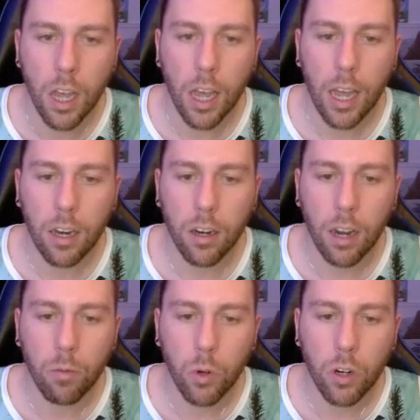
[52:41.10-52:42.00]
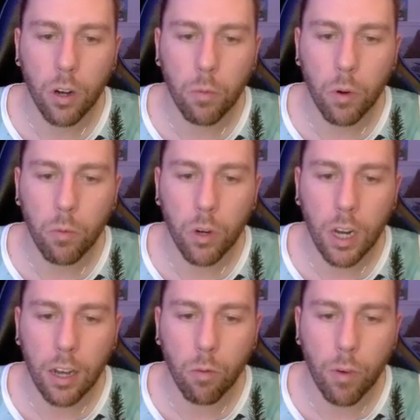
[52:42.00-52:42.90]
And we're
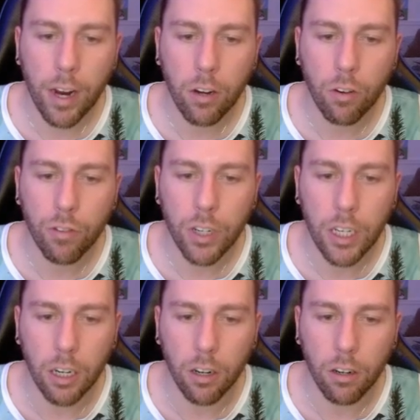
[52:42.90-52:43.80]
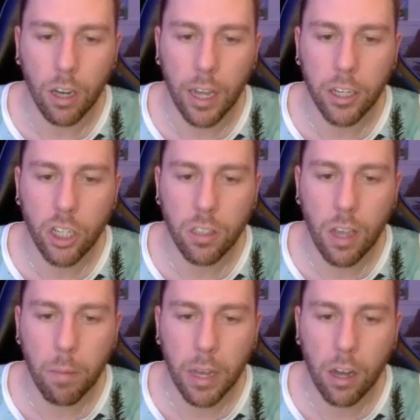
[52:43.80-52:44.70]
like right over here. Like she's
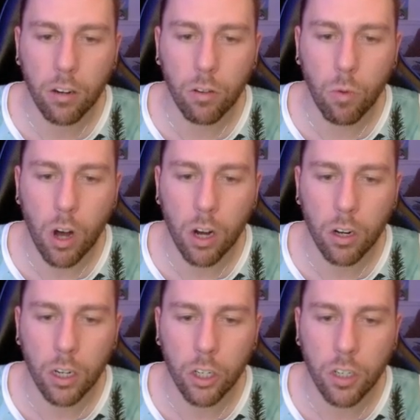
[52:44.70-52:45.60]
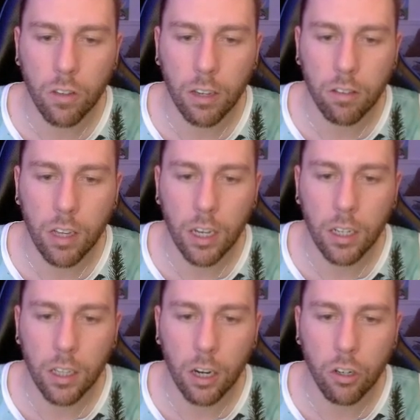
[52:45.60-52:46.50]
coming out of the water and she's like
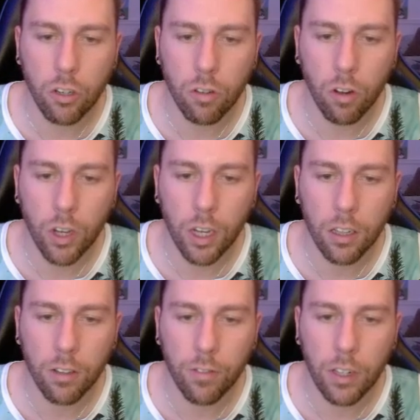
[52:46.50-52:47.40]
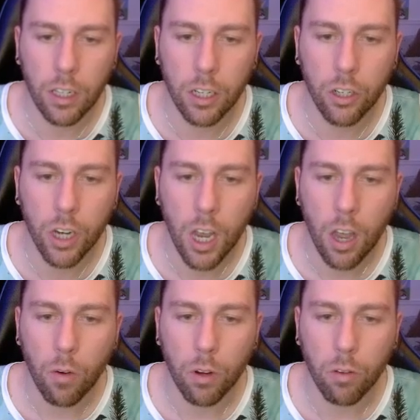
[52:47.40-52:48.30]
standing there and she's looking at the village
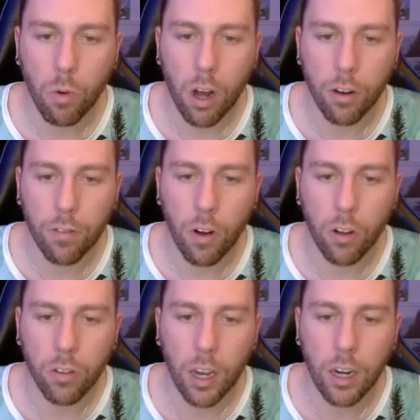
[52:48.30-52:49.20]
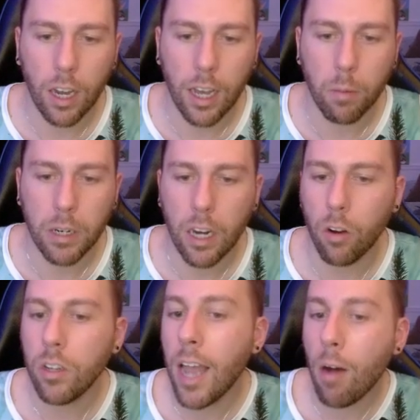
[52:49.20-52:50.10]
where the waterfall is kind of like coming
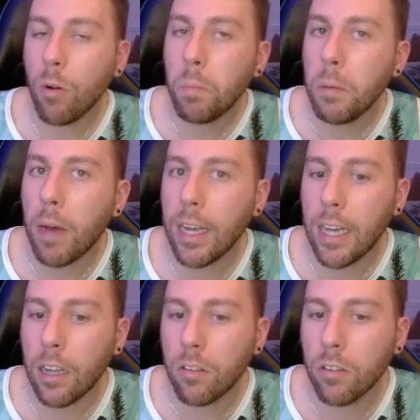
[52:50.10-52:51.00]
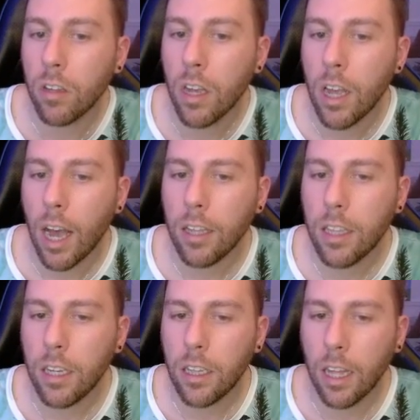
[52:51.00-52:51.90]
down. That would be my guess. I
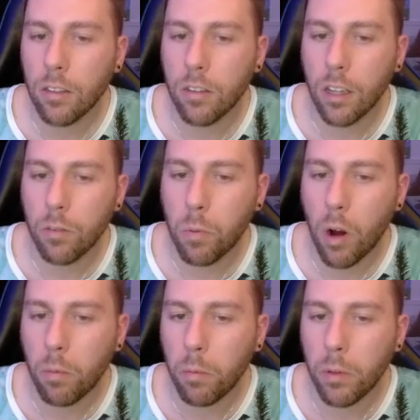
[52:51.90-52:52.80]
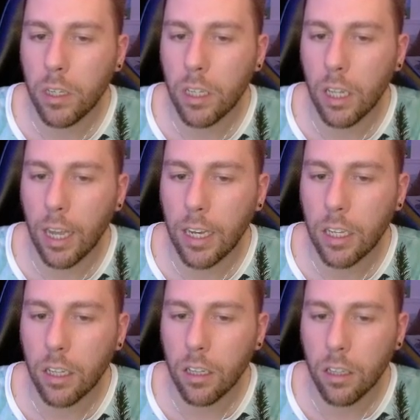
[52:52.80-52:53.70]
think that's probably
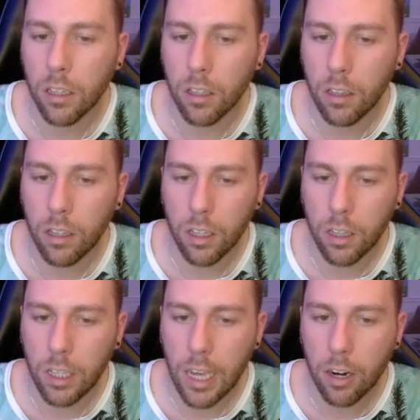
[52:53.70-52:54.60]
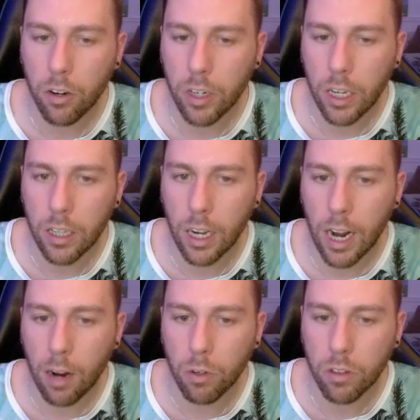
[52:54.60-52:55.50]
like the area that
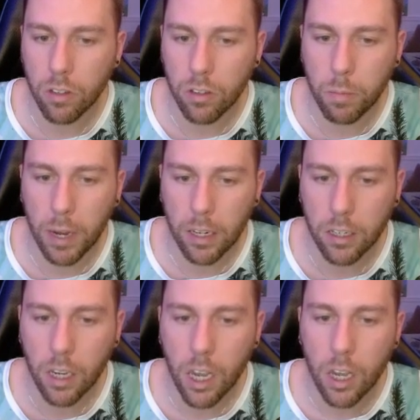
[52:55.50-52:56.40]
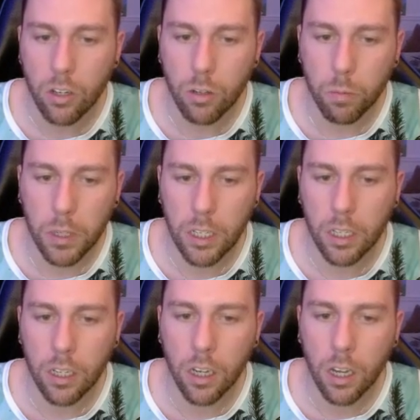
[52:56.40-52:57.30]
I would suspect to
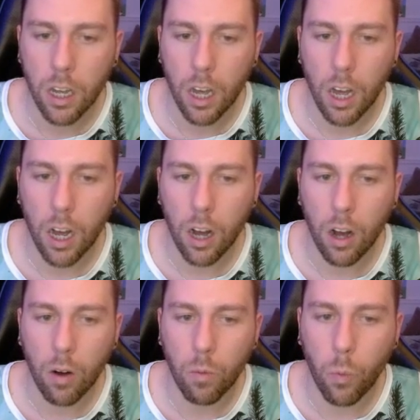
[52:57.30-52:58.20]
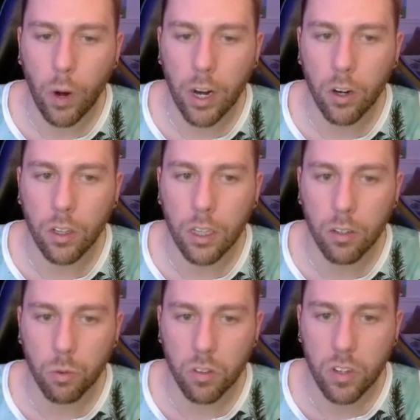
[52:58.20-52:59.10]
be where
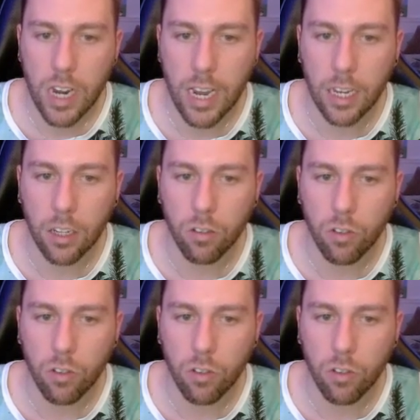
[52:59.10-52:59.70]
this was taken.